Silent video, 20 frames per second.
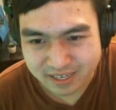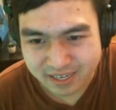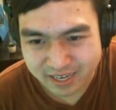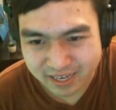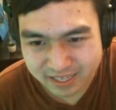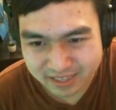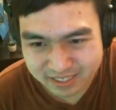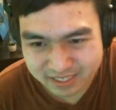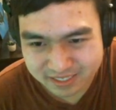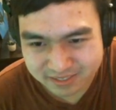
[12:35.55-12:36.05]

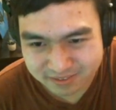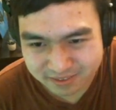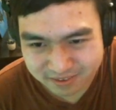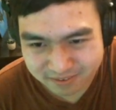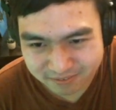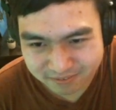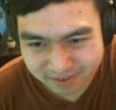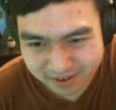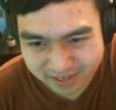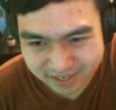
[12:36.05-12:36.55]
hit this with the
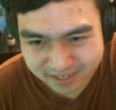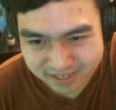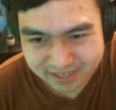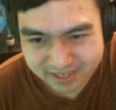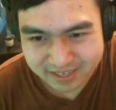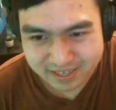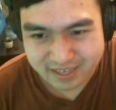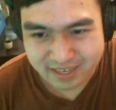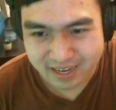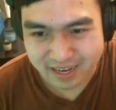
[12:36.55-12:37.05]
right,
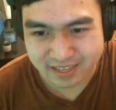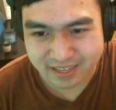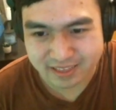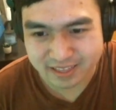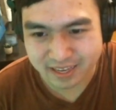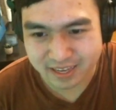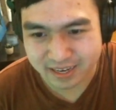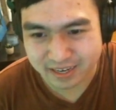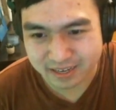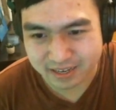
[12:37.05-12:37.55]
and
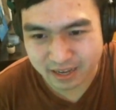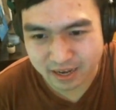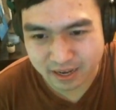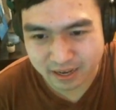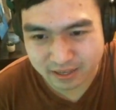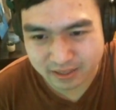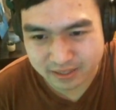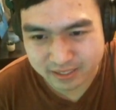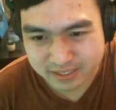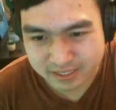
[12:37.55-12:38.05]
then
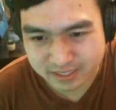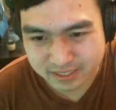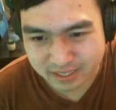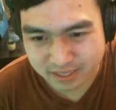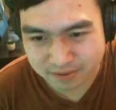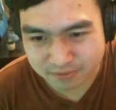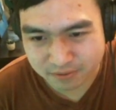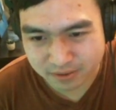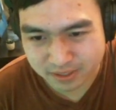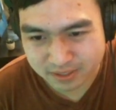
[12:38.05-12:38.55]
this is a
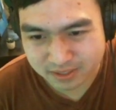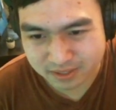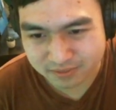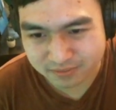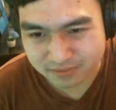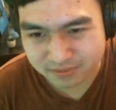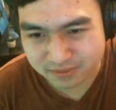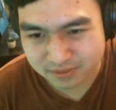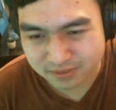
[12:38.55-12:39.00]
left-right jump.